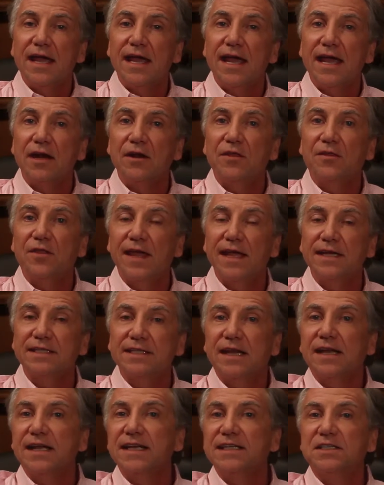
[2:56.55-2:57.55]
and
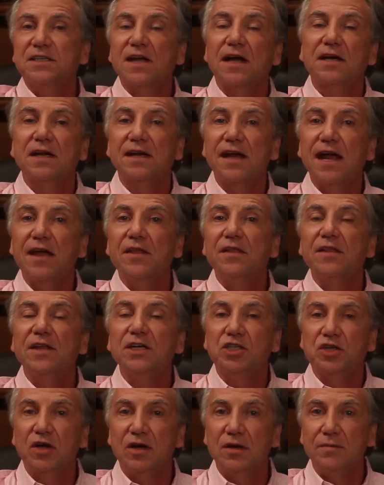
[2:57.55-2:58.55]
things can get stuck together
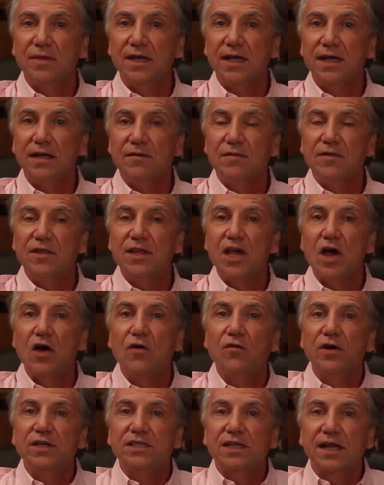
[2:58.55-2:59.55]
that shouldn't be. The
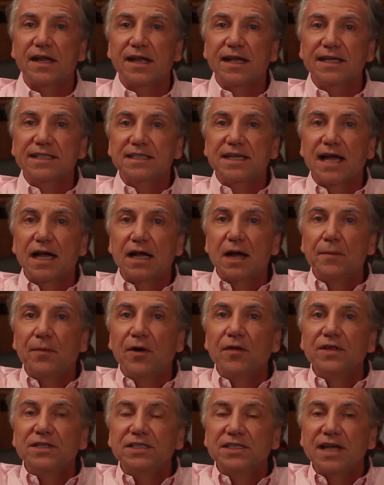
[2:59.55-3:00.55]
ovaries can get stuck up
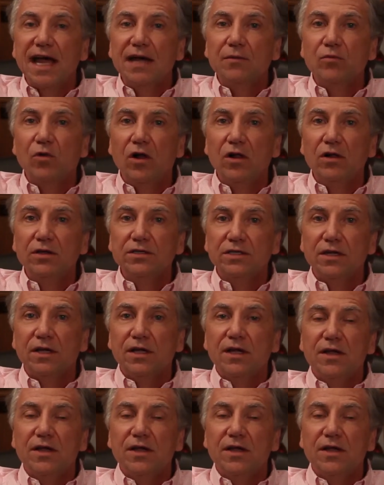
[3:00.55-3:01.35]
on the sidewalls,